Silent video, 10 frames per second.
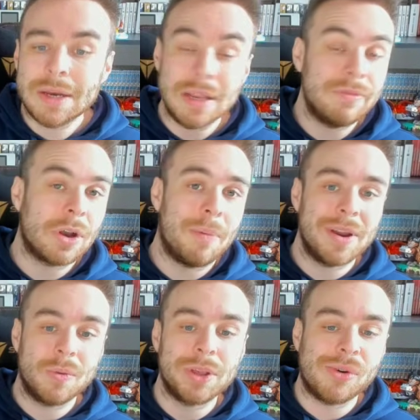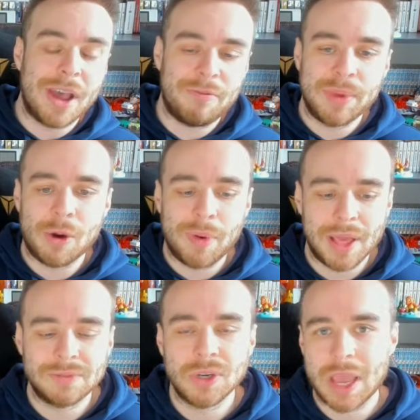Leave a comment. What are your FPL
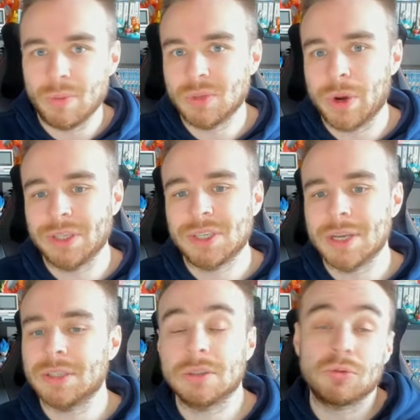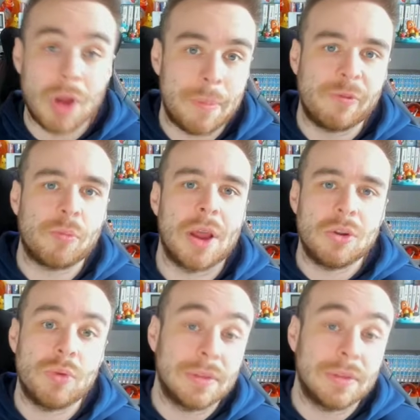plans for game week 26? Subscribe if you're brand new. Ring the